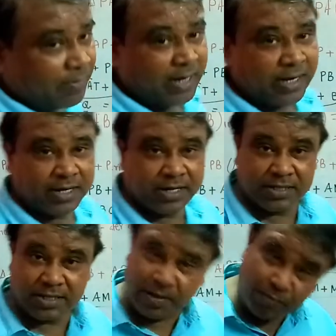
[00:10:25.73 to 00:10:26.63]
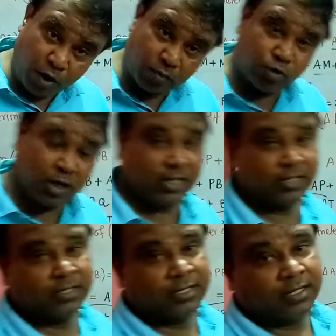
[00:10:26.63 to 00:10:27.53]
identity, the same formula,
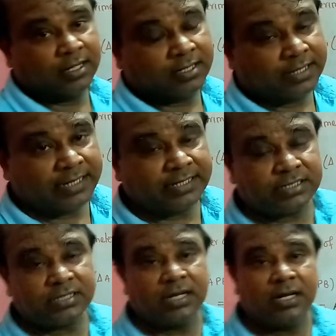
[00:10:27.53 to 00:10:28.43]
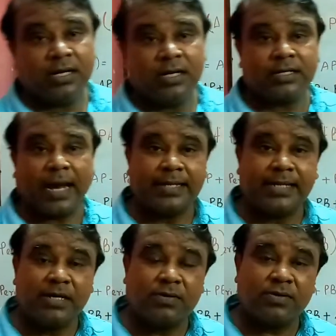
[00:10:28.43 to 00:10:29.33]
that is
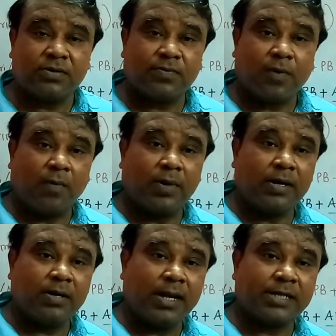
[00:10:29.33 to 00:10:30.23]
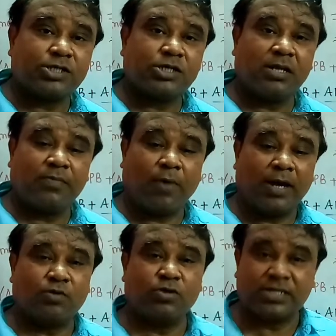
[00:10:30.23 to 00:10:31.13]
tangent from an exterior
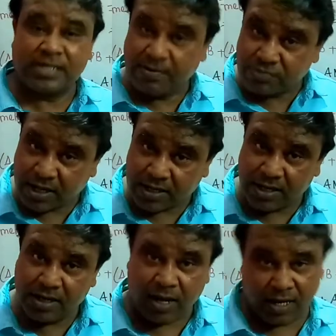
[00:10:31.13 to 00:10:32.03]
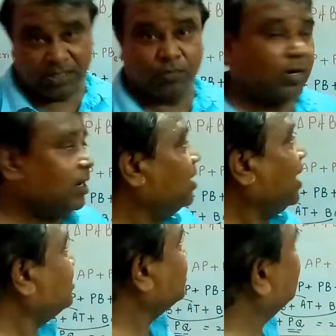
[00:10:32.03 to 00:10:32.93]
point to the same circle are equal in
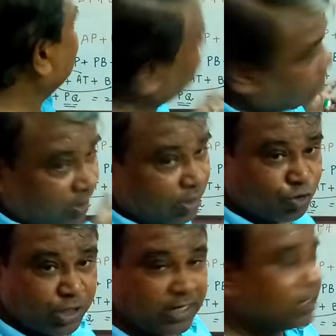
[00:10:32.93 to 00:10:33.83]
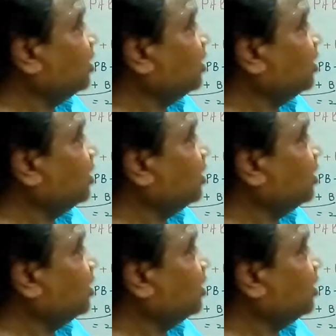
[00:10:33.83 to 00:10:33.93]
length. We will use it